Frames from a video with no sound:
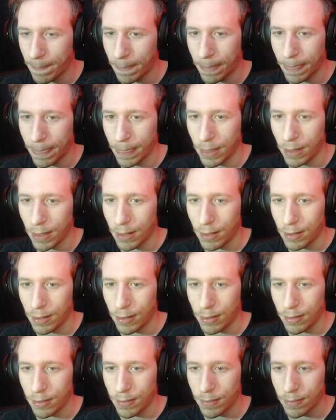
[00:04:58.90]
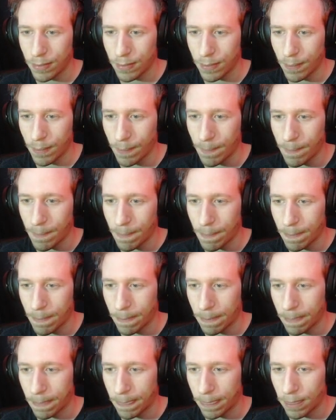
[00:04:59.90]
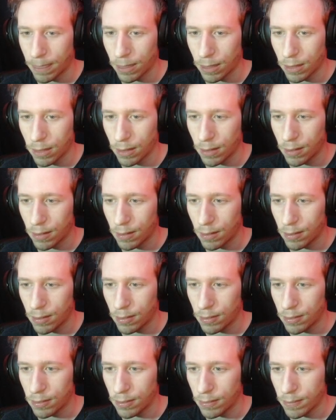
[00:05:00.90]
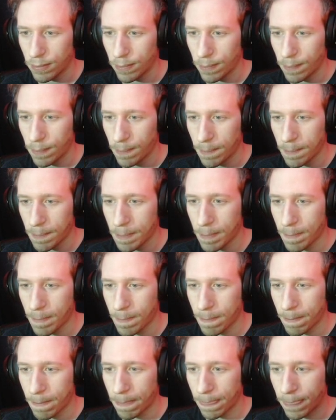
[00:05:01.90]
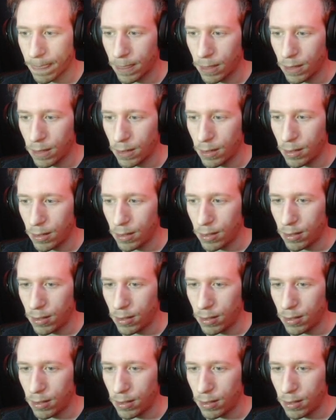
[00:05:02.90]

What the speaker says: No one is speaking in this clip.